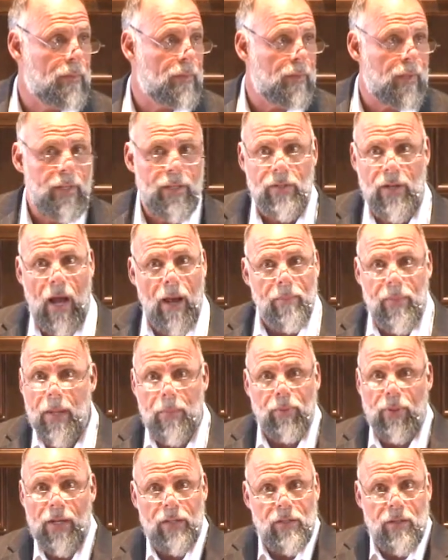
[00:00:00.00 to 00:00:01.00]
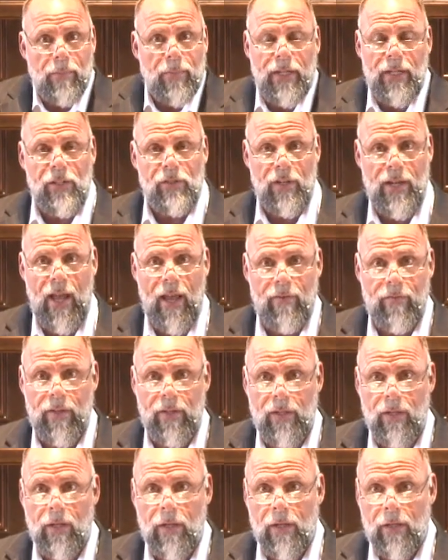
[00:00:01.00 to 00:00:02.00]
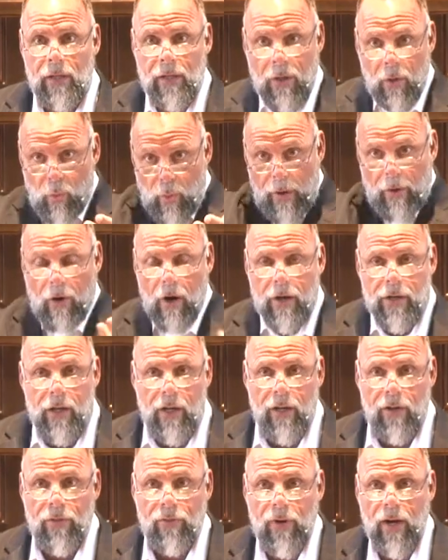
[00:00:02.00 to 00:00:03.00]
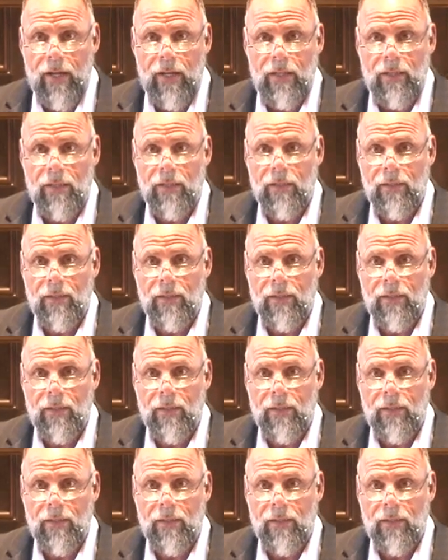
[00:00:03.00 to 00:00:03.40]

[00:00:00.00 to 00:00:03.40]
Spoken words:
He's omnipresent, but he's in heaven. We're on earth, right?